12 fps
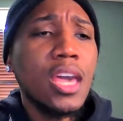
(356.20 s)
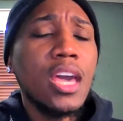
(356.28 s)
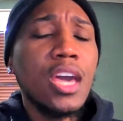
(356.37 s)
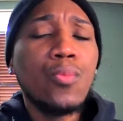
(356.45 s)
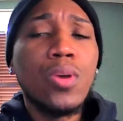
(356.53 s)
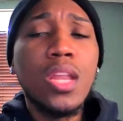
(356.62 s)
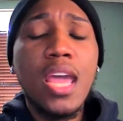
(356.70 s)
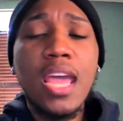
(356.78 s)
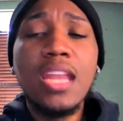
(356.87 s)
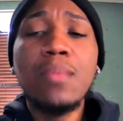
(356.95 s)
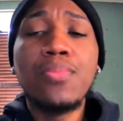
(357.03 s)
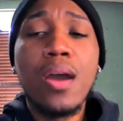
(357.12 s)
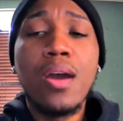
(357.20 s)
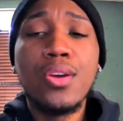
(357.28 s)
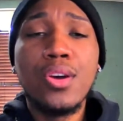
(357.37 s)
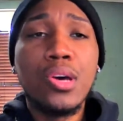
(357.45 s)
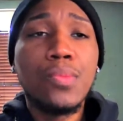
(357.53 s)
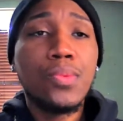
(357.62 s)
when Andy brought
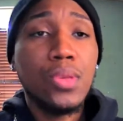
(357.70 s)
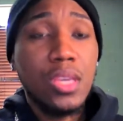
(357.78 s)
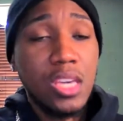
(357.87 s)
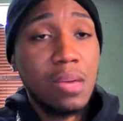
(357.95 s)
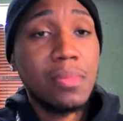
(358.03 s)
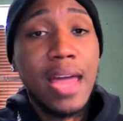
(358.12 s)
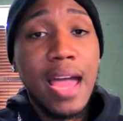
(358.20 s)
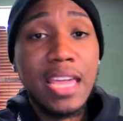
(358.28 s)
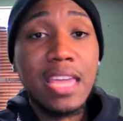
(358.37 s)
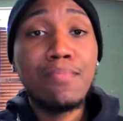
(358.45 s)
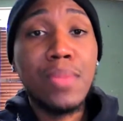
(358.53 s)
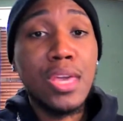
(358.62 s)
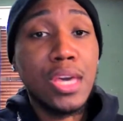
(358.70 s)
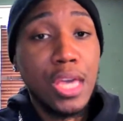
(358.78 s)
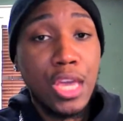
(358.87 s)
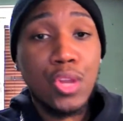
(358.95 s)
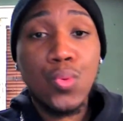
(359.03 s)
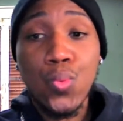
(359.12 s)
up him locking Mia
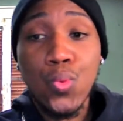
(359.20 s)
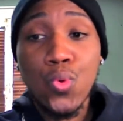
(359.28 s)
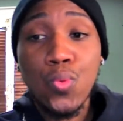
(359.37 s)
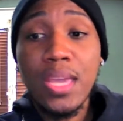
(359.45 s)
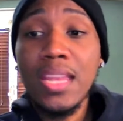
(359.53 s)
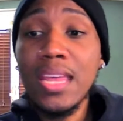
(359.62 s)
in a room. He didn't